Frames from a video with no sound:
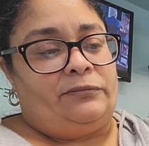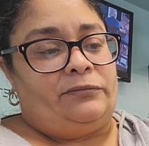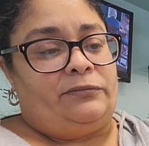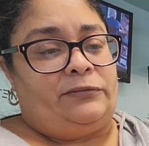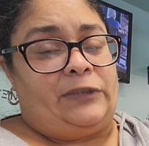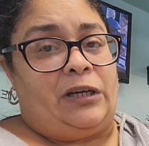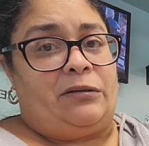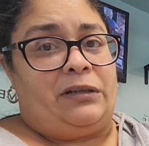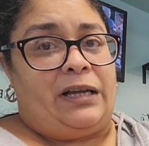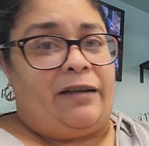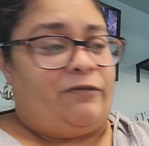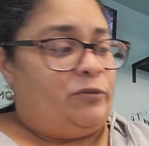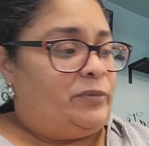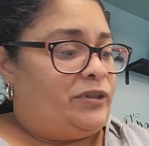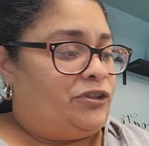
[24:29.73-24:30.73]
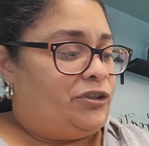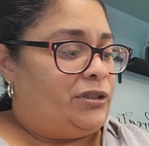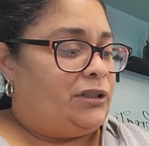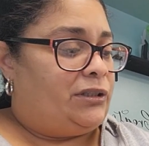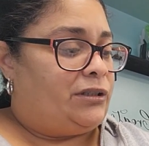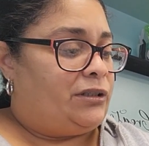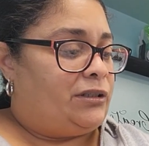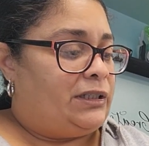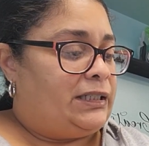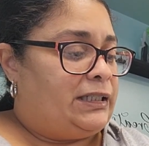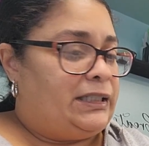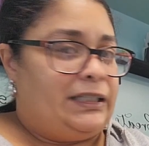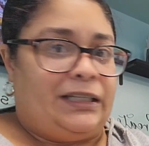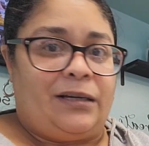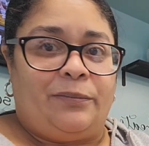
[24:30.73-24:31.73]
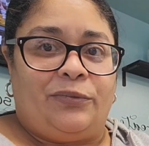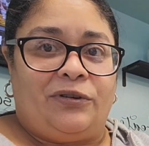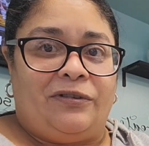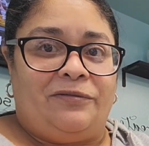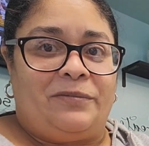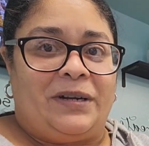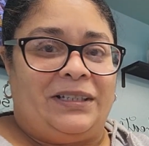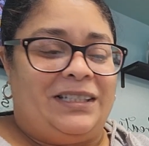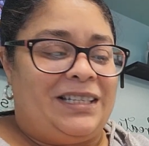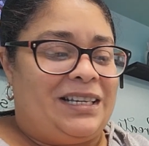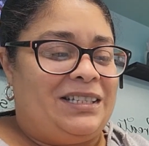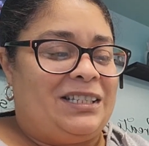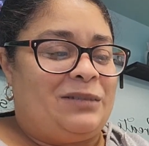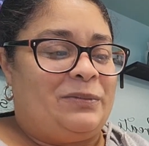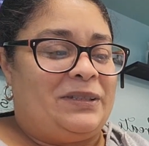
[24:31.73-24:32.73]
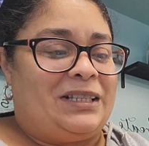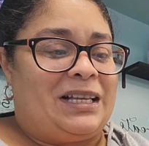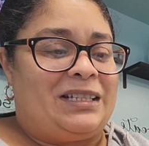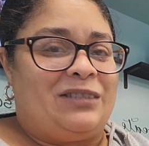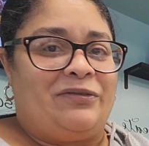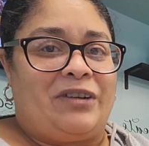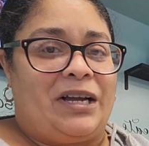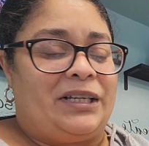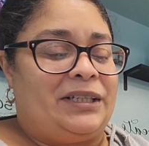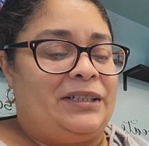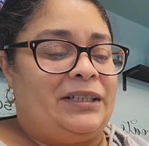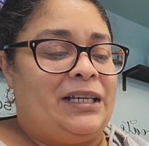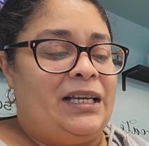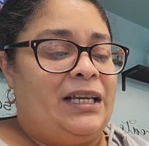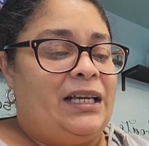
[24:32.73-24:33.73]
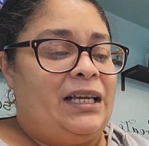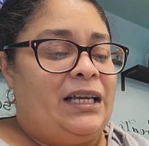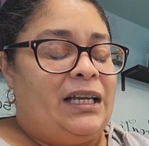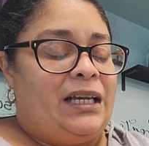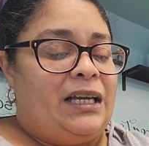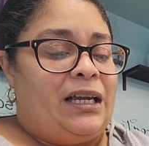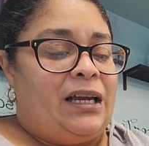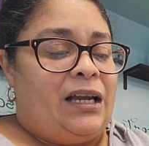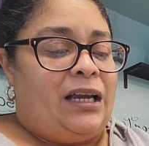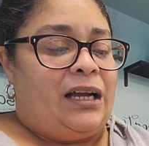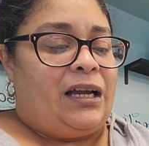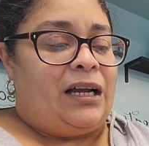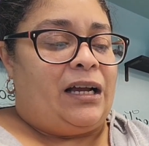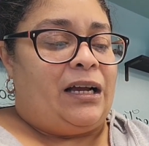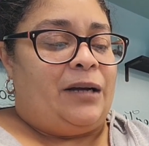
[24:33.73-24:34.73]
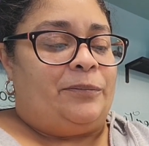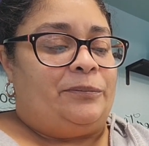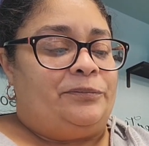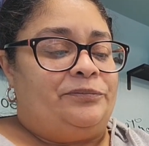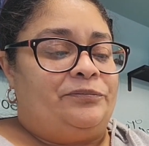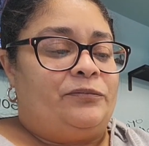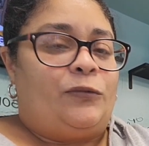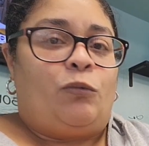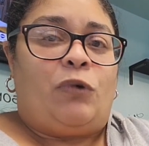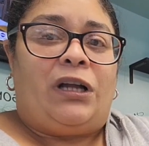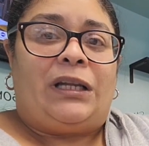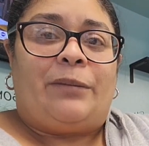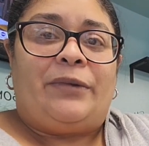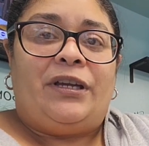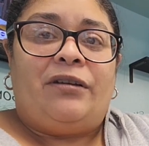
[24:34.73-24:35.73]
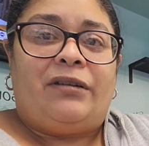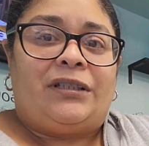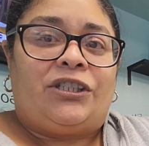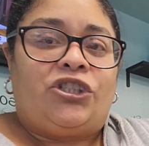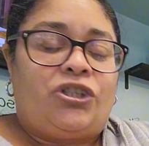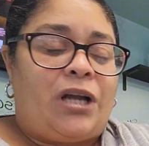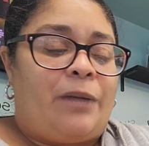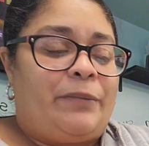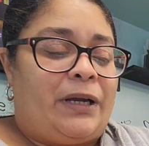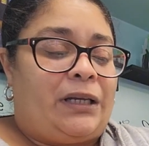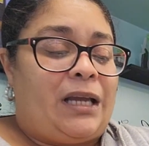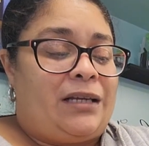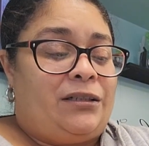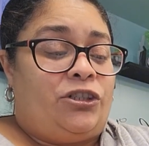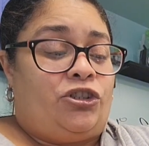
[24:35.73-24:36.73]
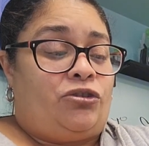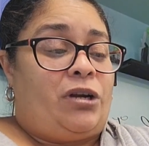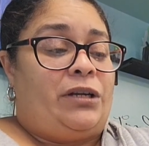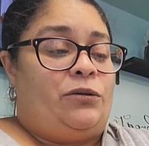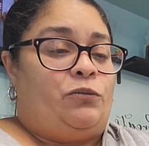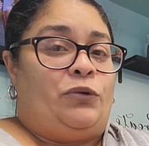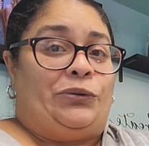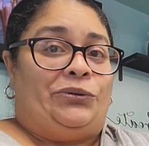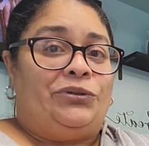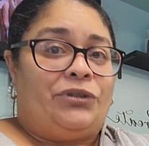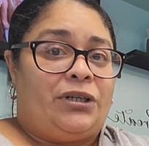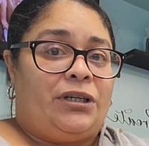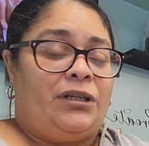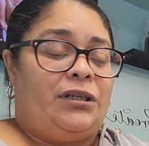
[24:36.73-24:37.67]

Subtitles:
Now I'll have a bunch of glitter to clean up off my desk, but that's fine. While I'm here at the shop, I like to try to work.